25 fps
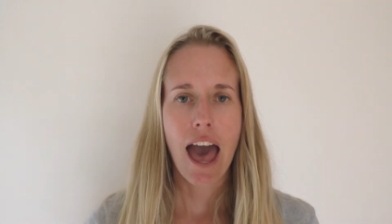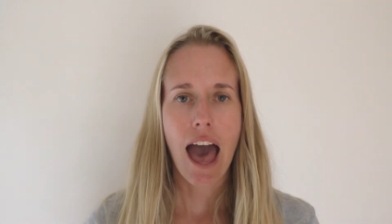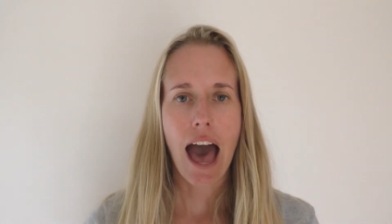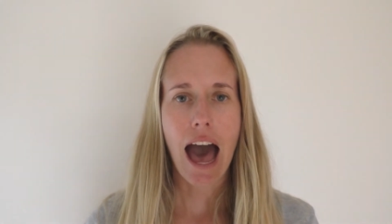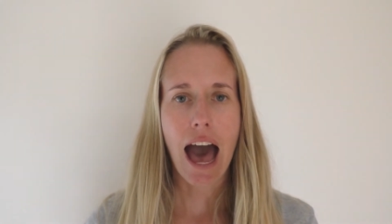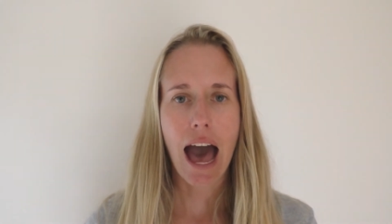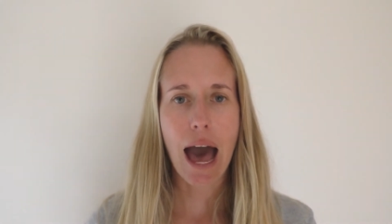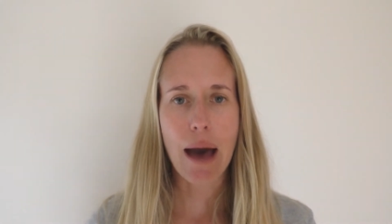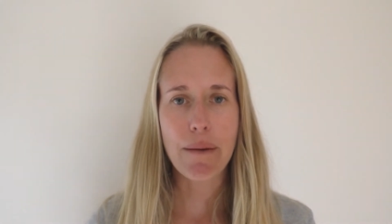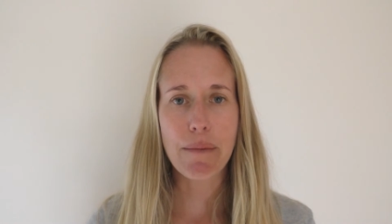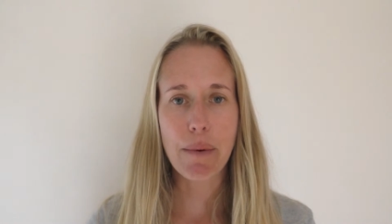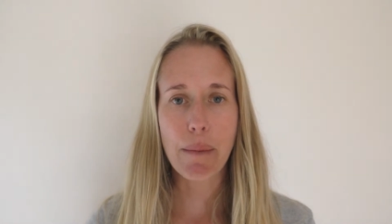
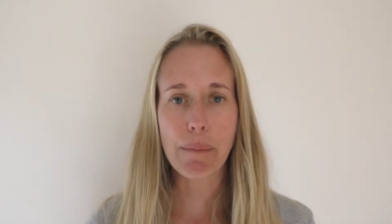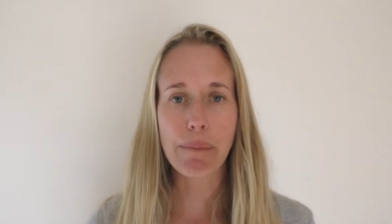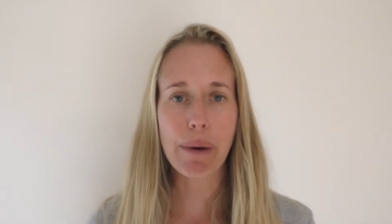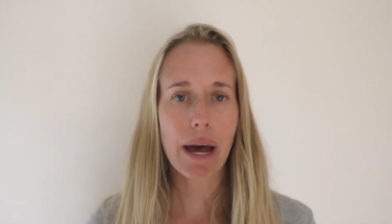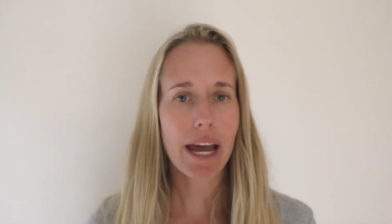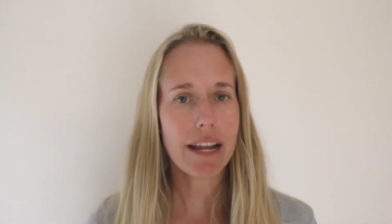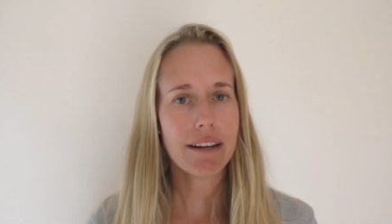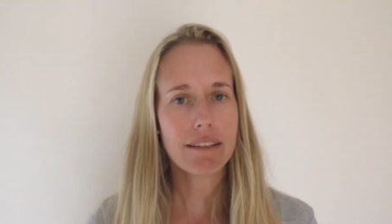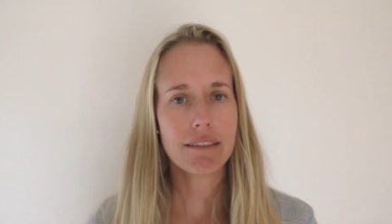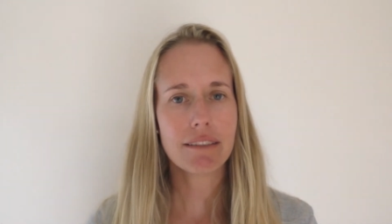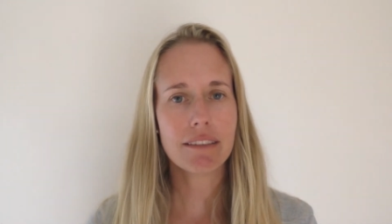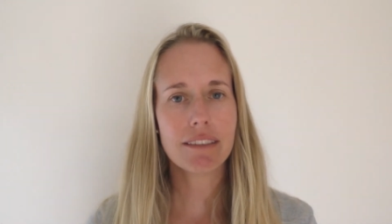
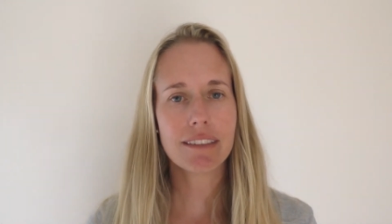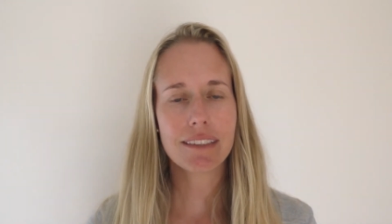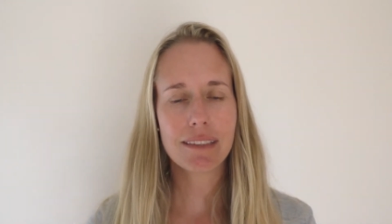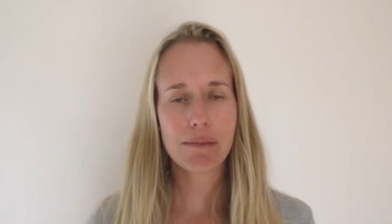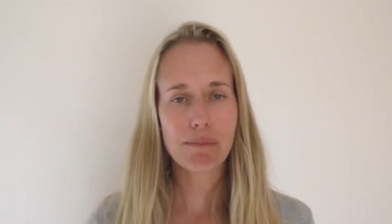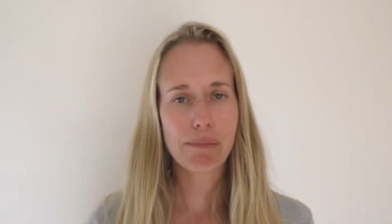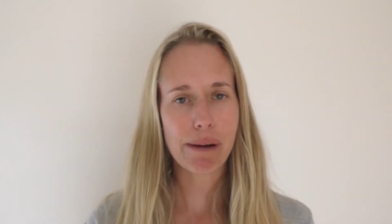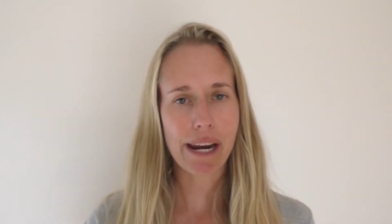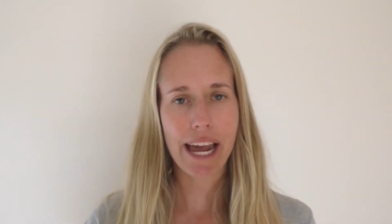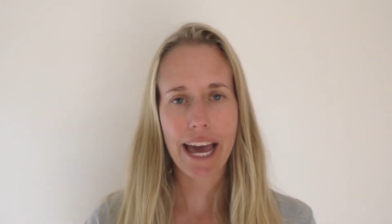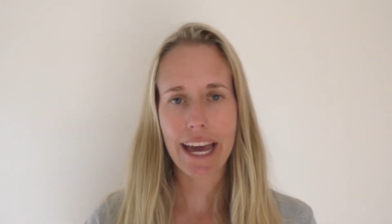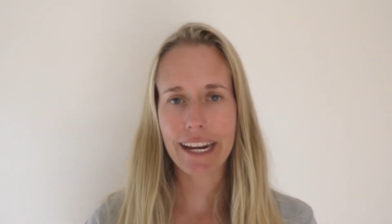But
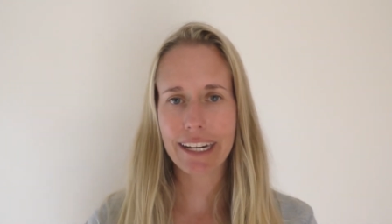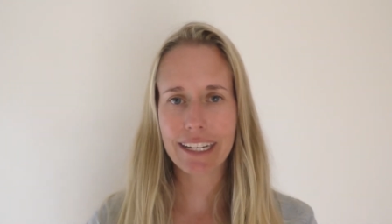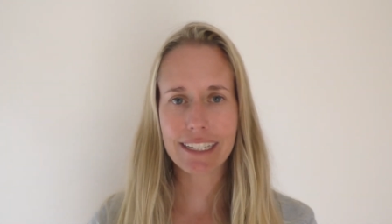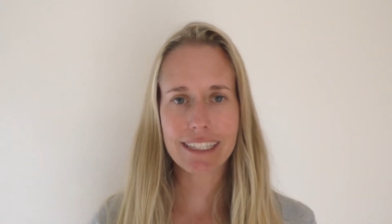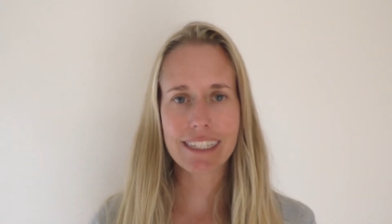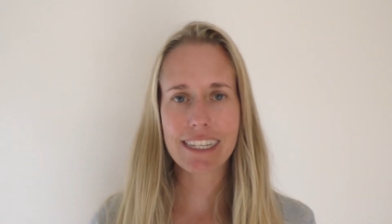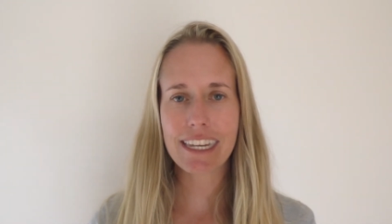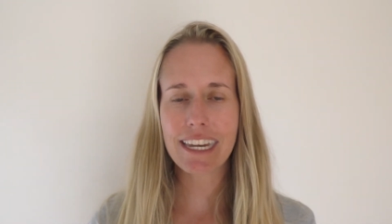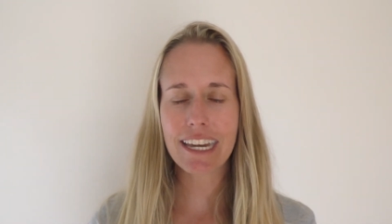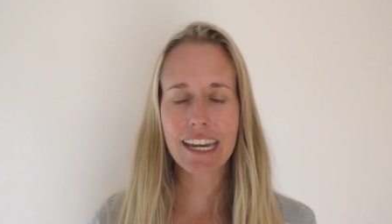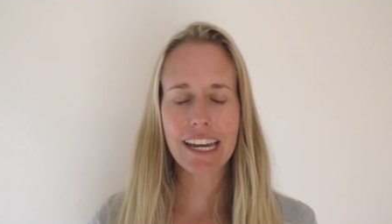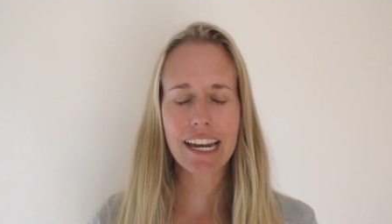planning
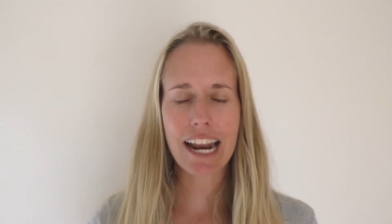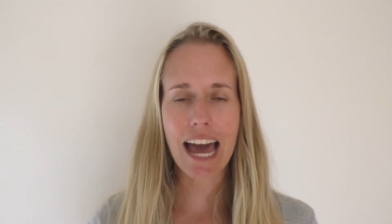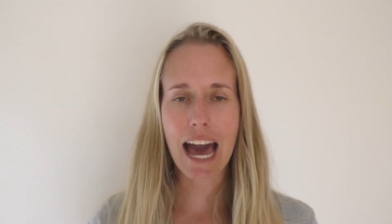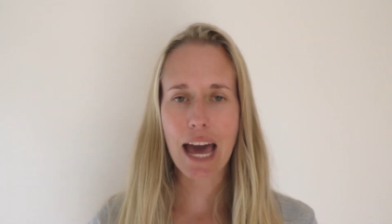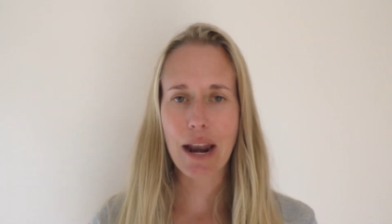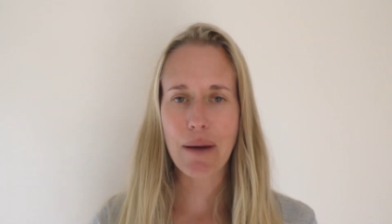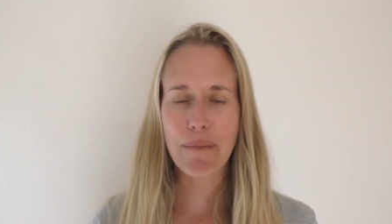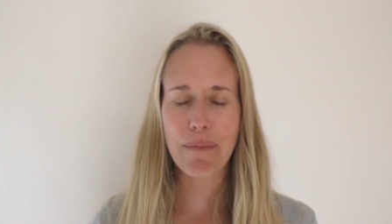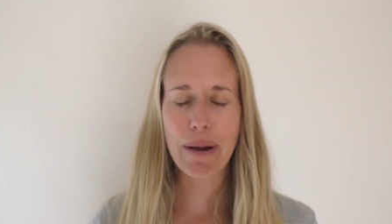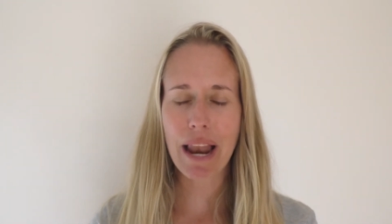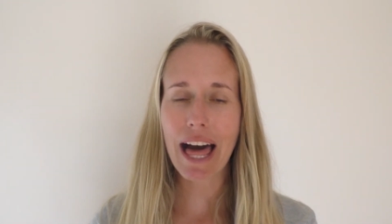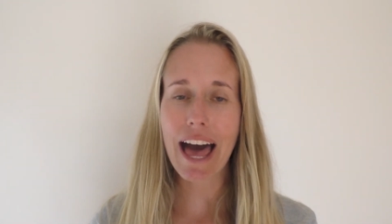Tegan
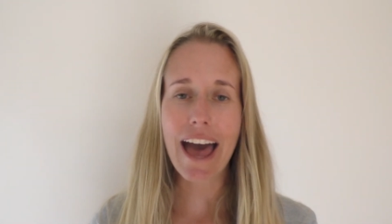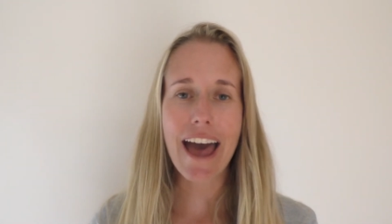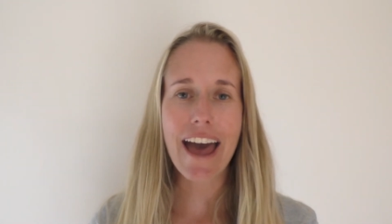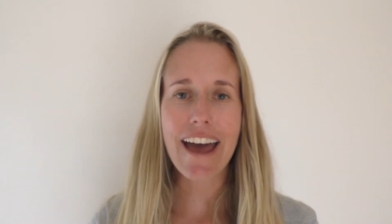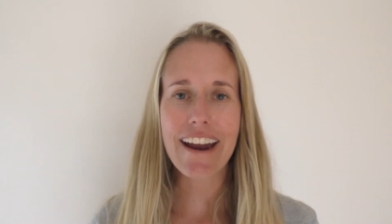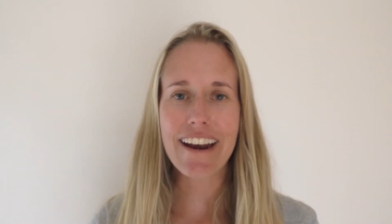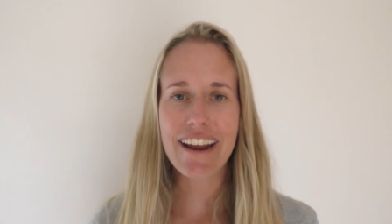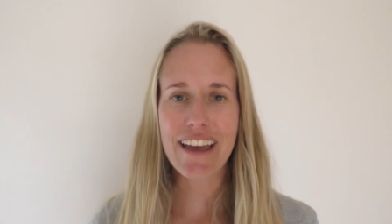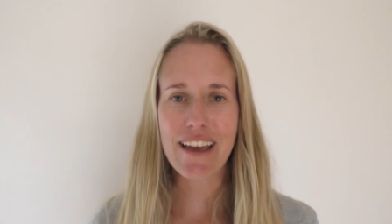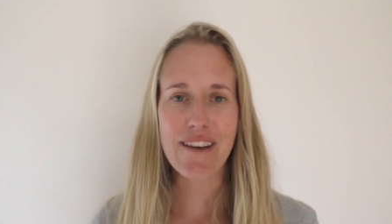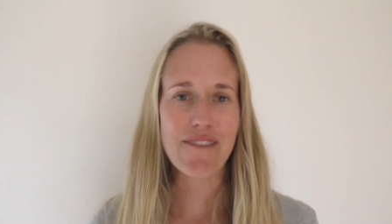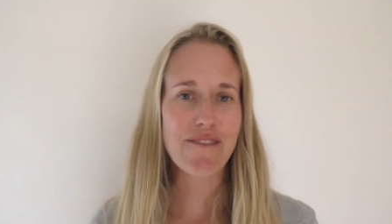had a
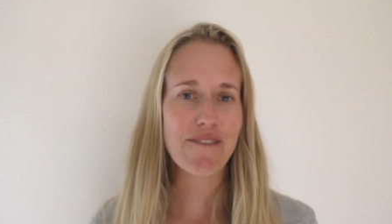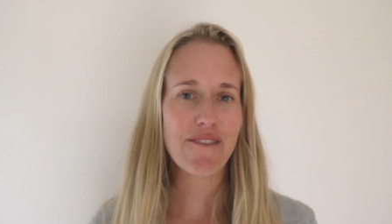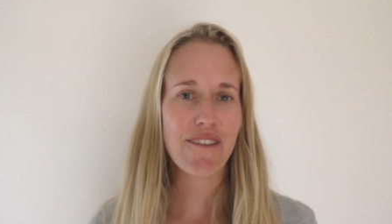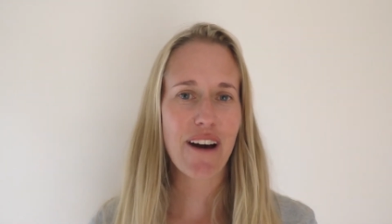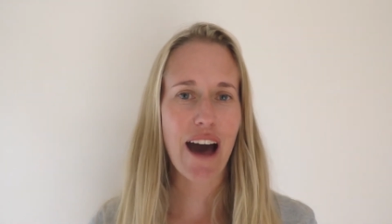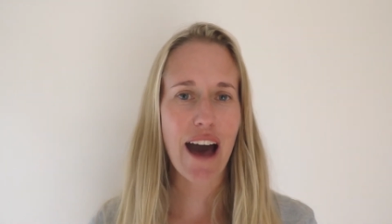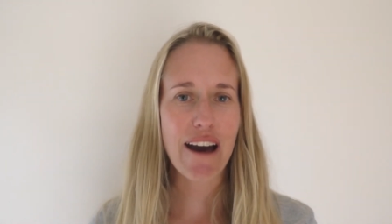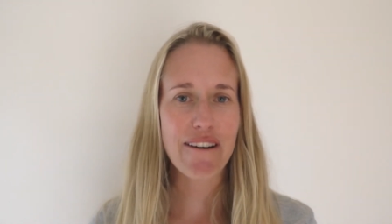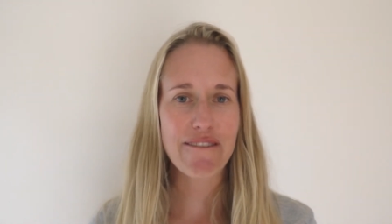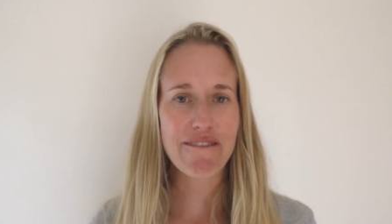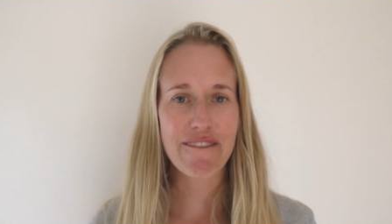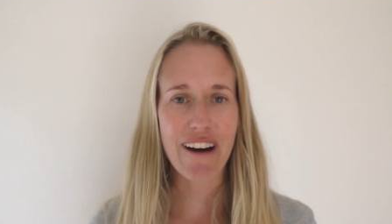plan if
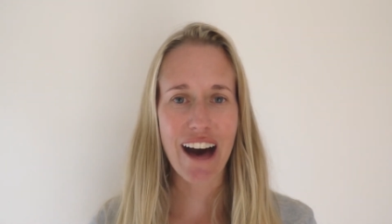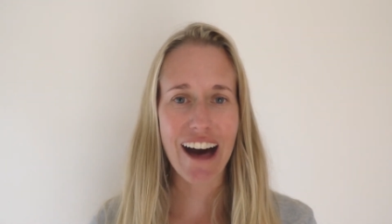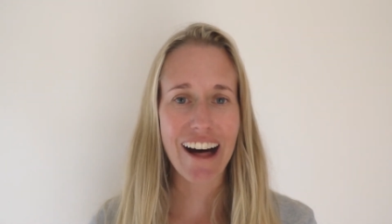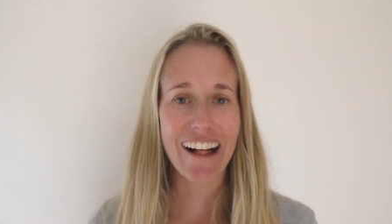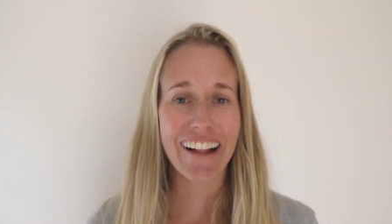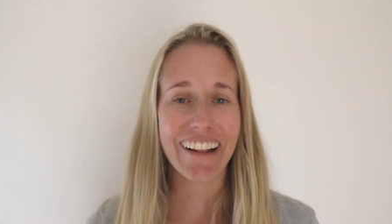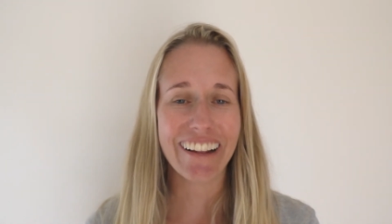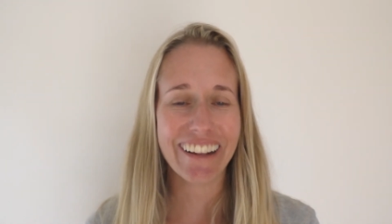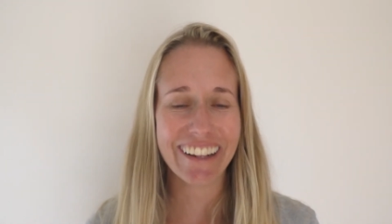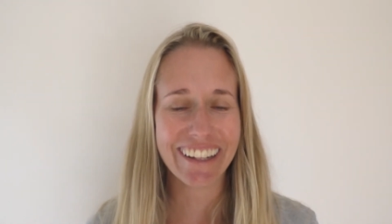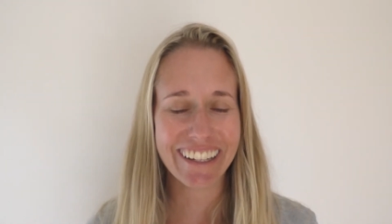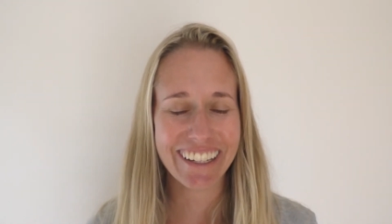I
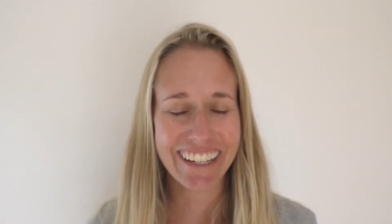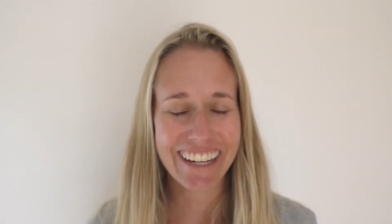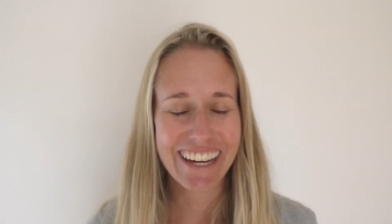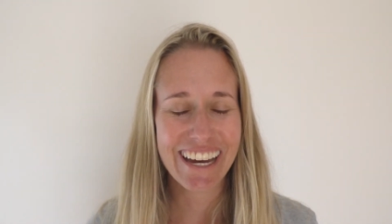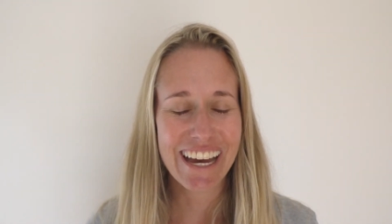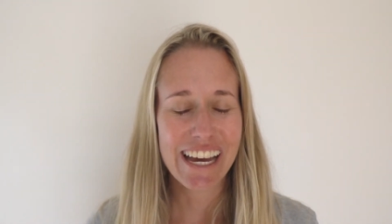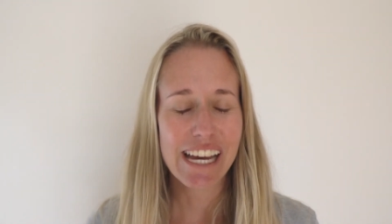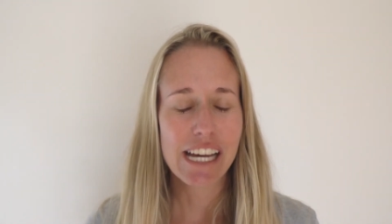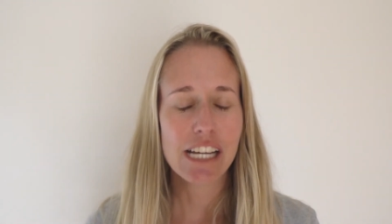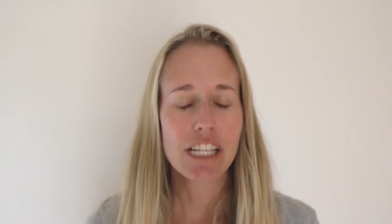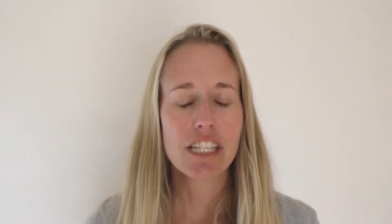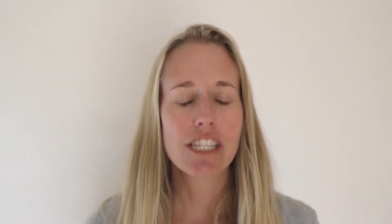
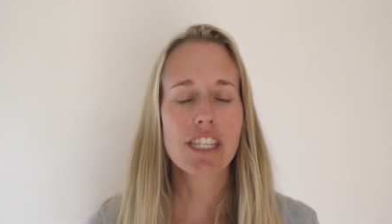fell.